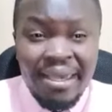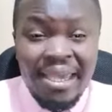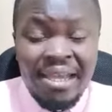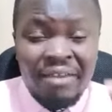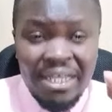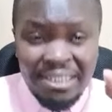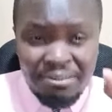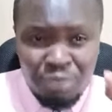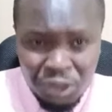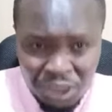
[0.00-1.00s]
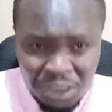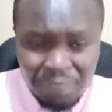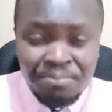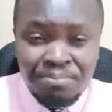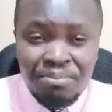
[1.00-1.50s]
and the Azimio
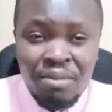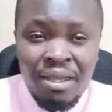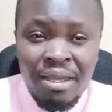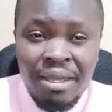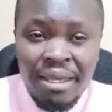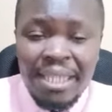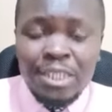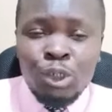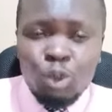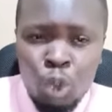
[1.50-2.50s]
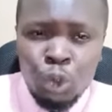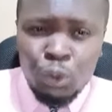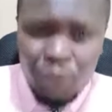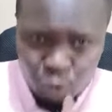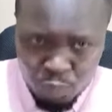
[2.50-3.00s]
team is to go
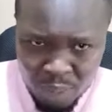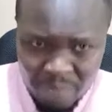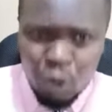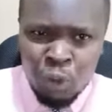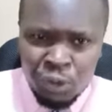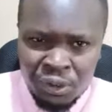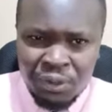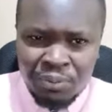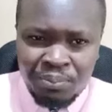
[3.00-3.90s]
to the Supreme Court.